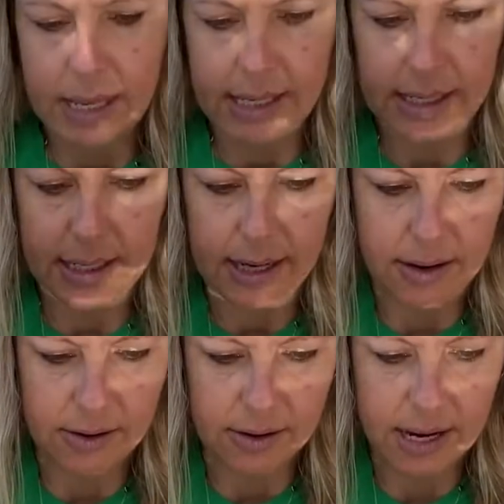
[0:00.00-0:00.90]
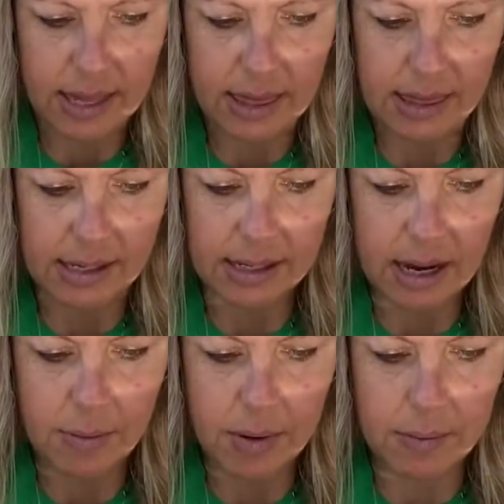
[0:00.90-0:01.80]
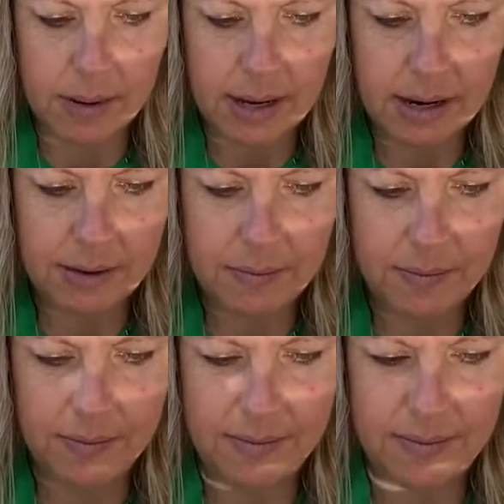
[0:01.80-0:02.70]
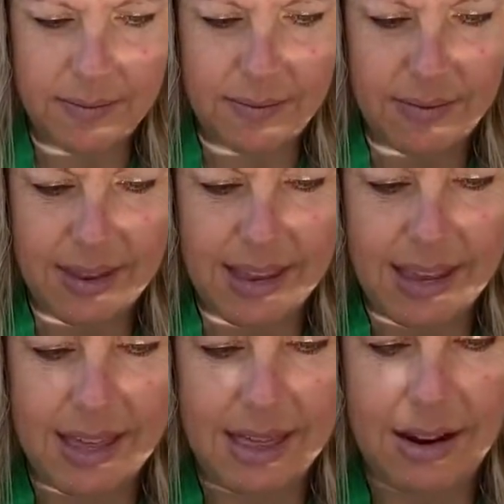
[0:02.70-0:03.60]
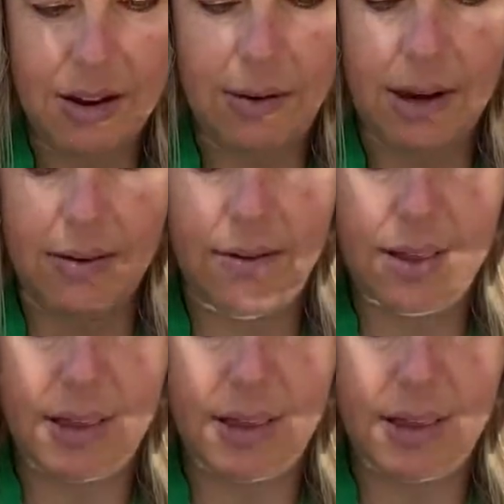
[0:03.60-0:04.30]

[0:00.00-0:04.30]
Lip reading: Stick it underneath at the top and bottom. And there you have a